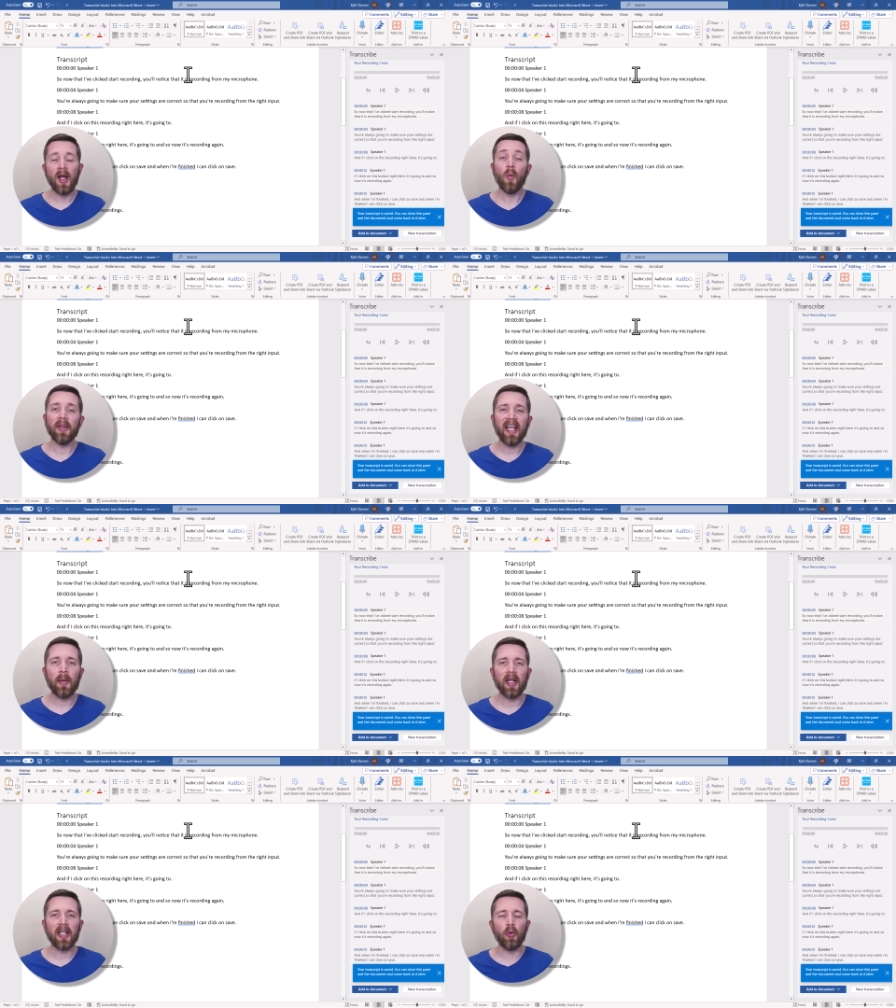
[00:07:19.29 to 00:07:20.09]
One thing I
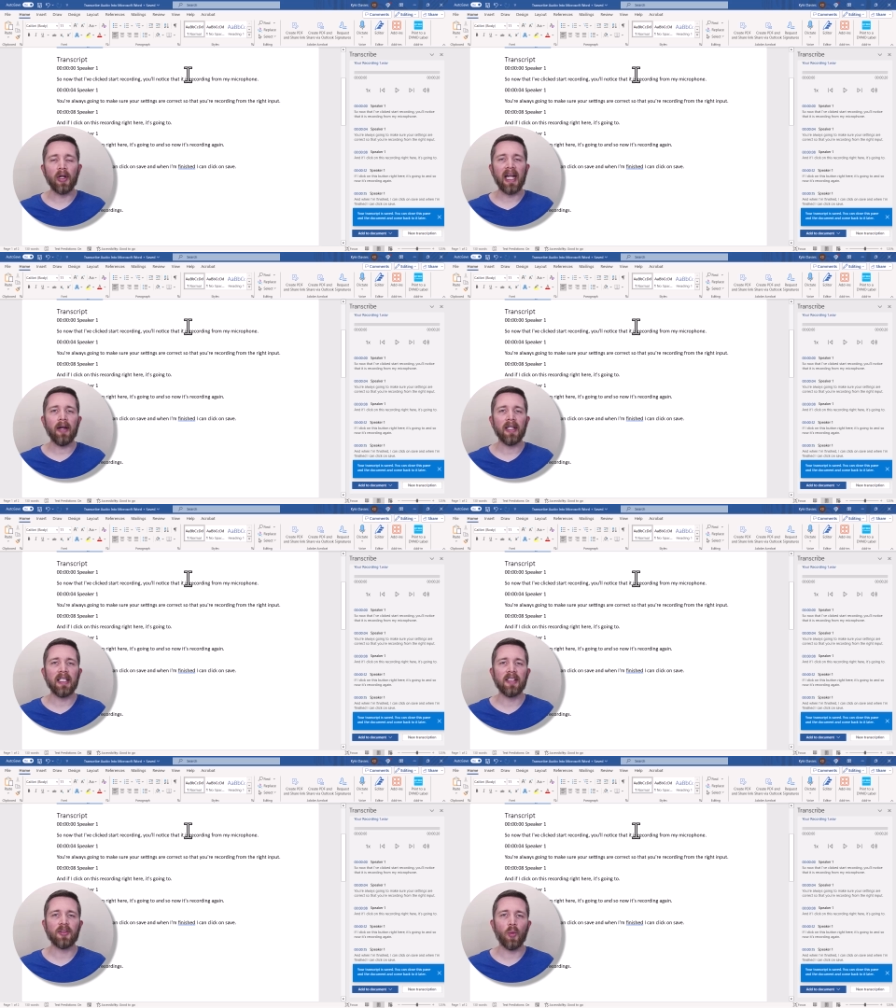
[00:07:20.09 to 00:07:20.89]
wanted to point out
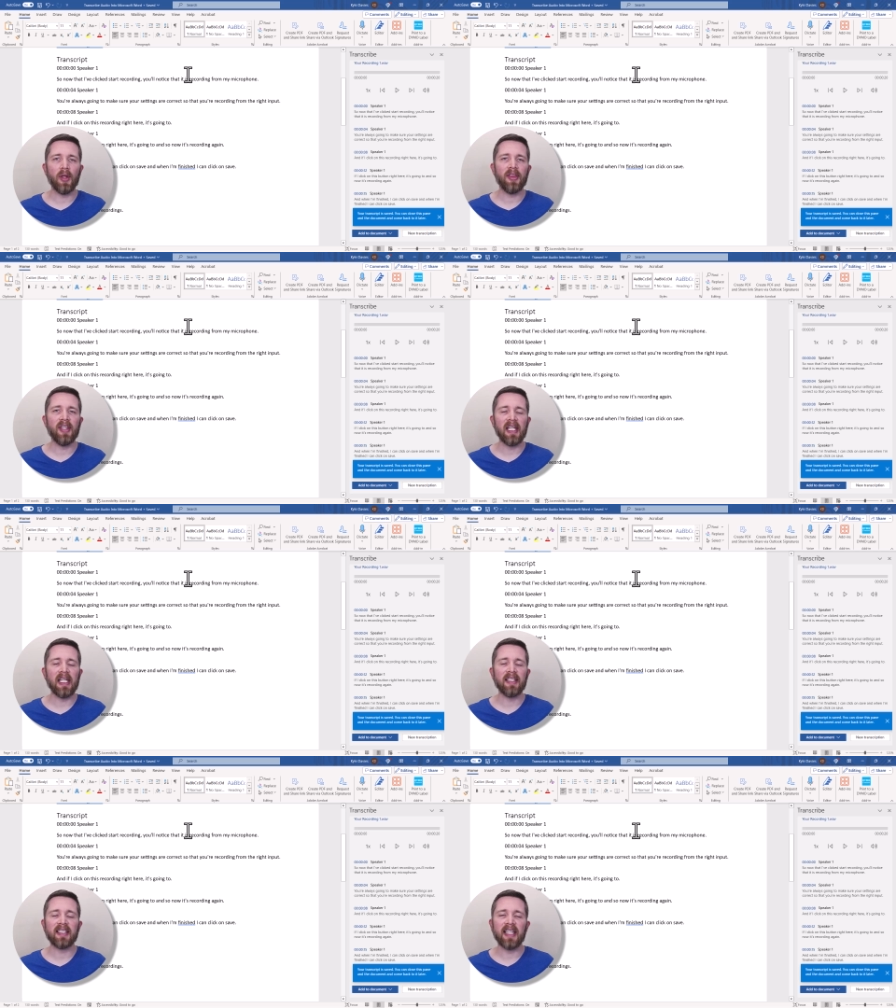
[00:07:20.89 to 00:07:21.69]
is with
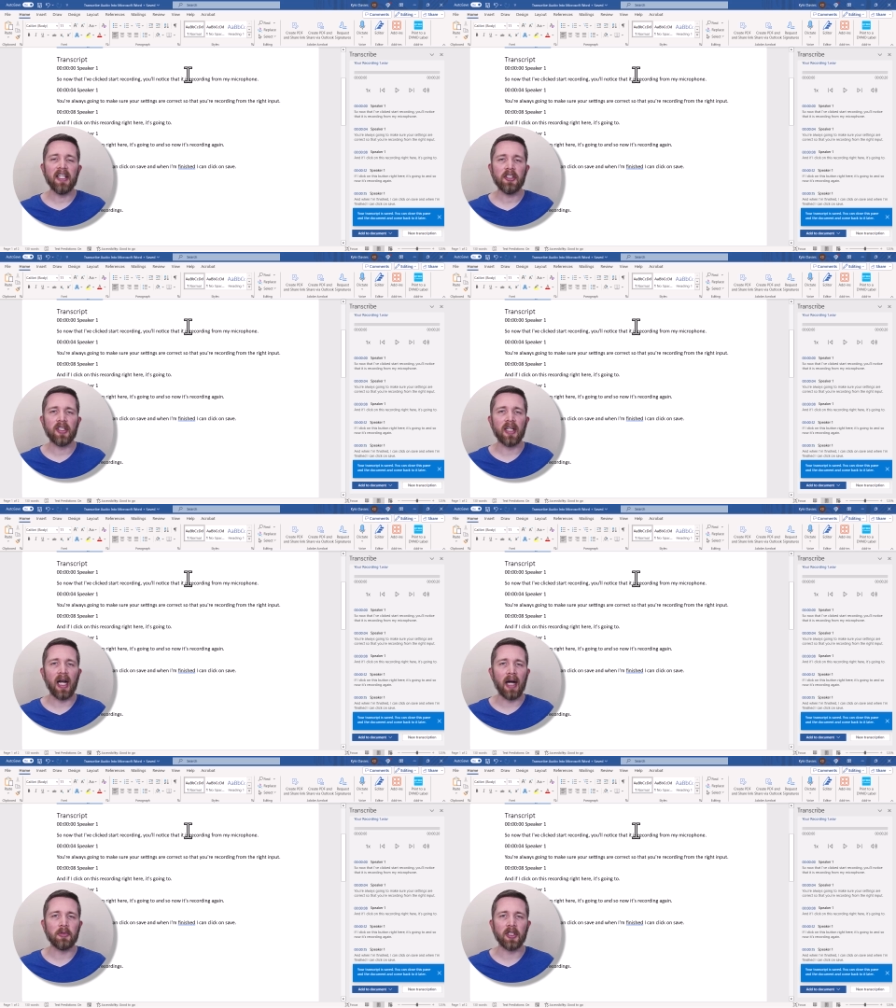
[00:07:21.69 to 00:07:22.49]
the dictation
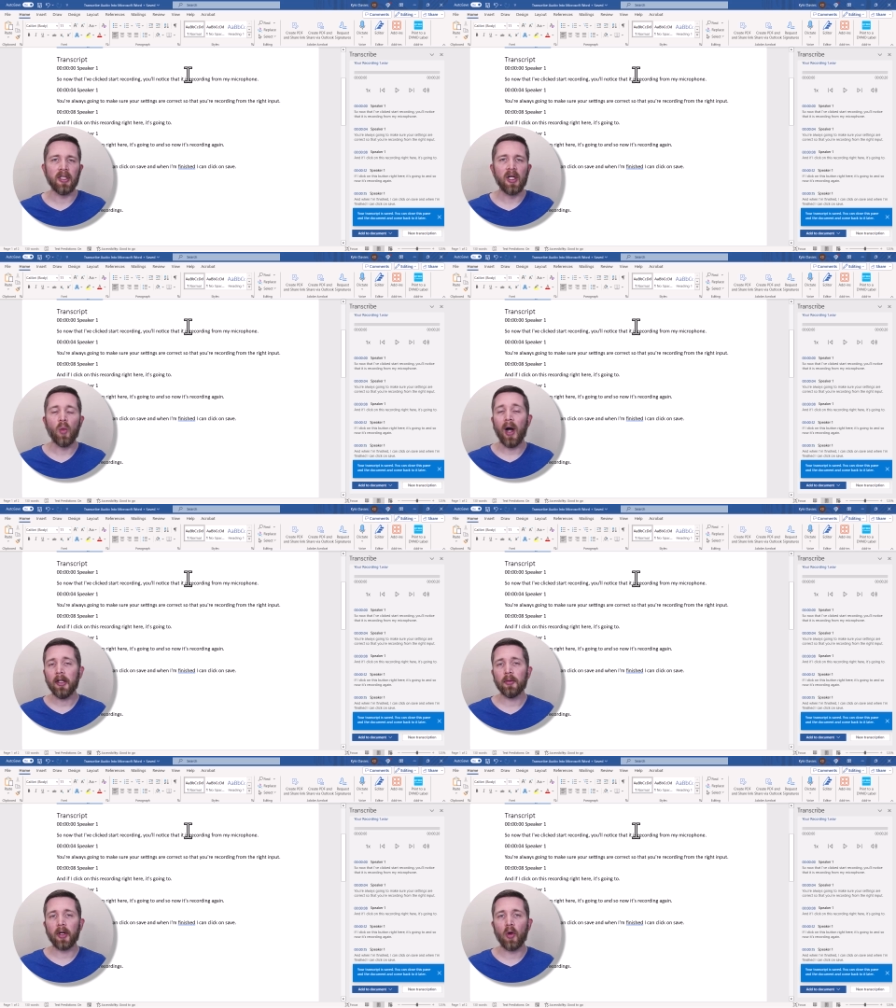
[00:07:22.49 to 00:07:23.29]
option, while
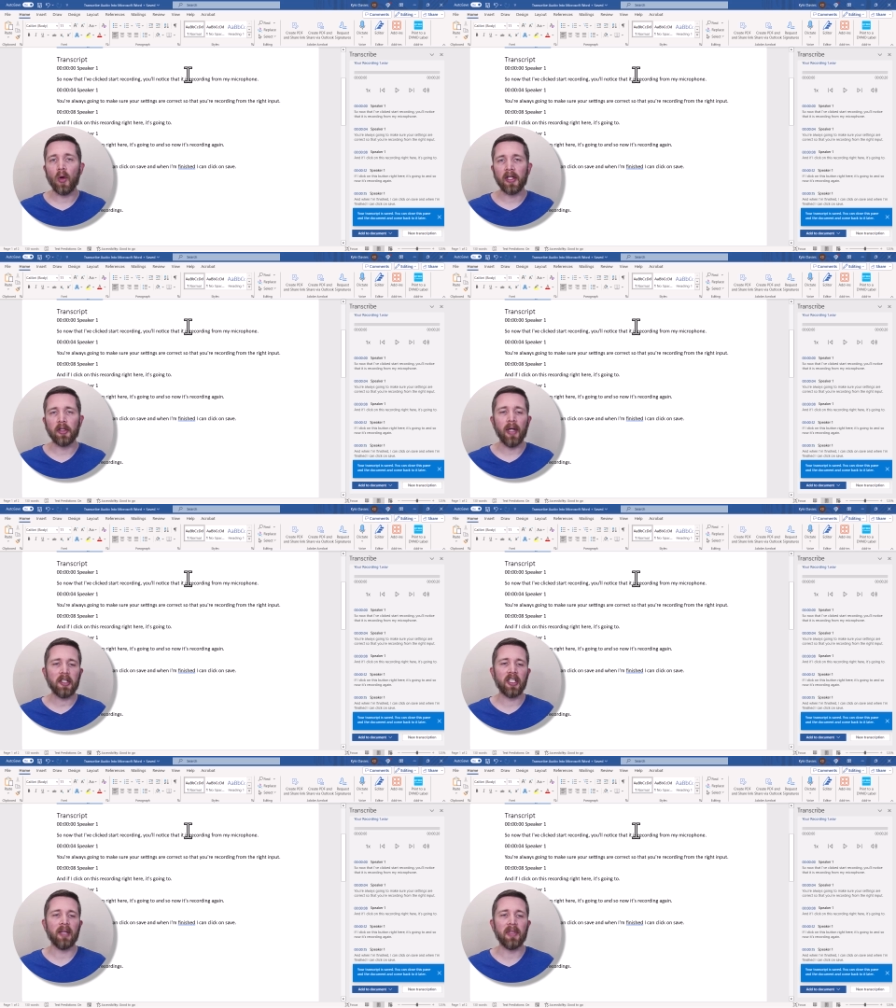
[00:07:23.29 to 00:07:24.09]
you're recording, you
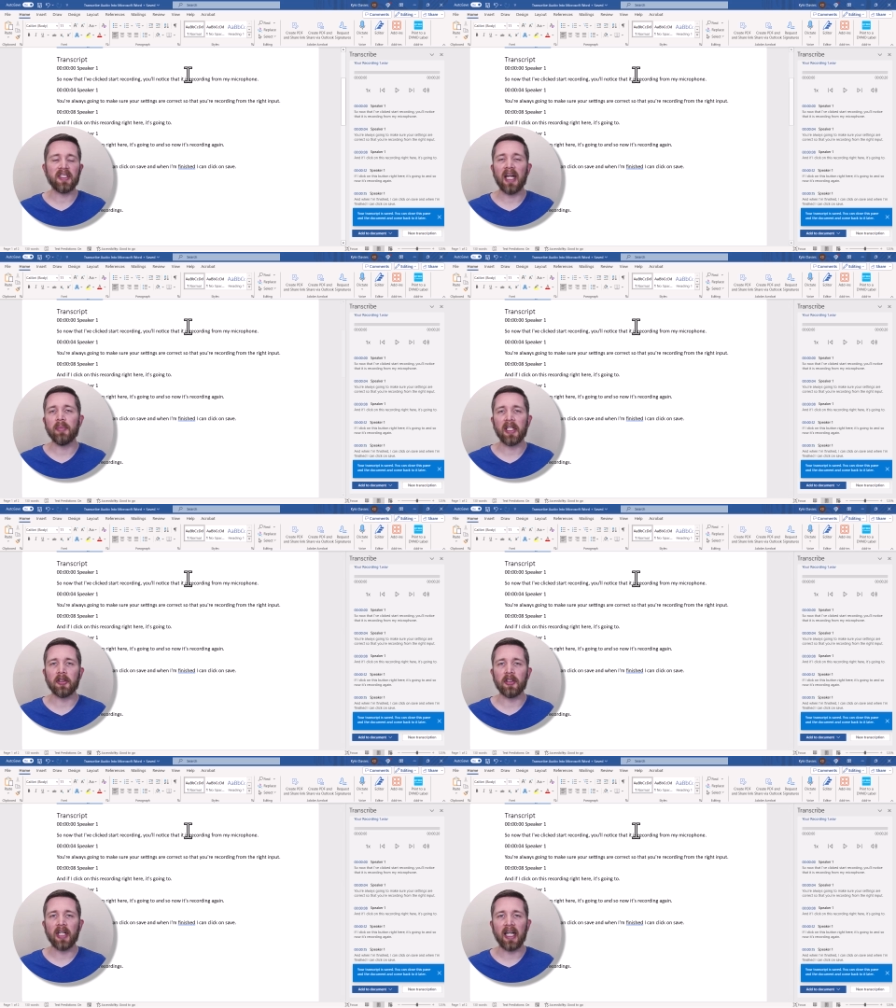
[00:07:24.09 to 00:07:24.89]
actually can be typing in
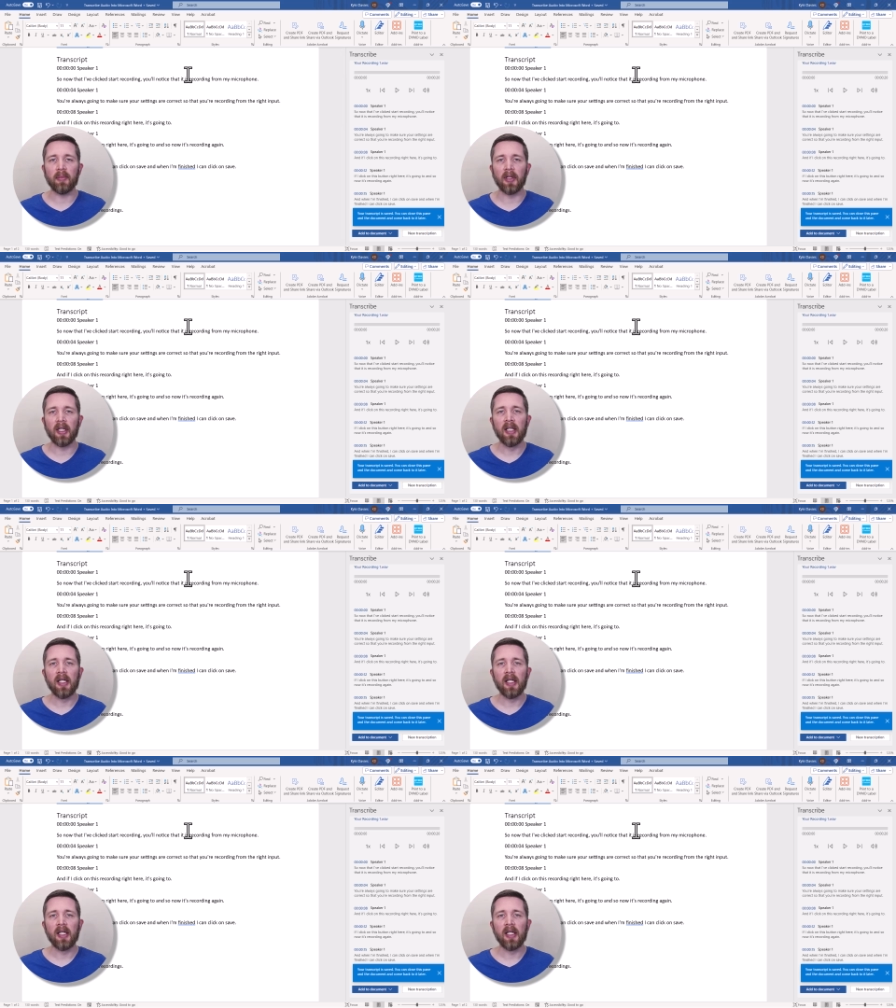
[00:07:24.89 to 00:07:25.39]
your document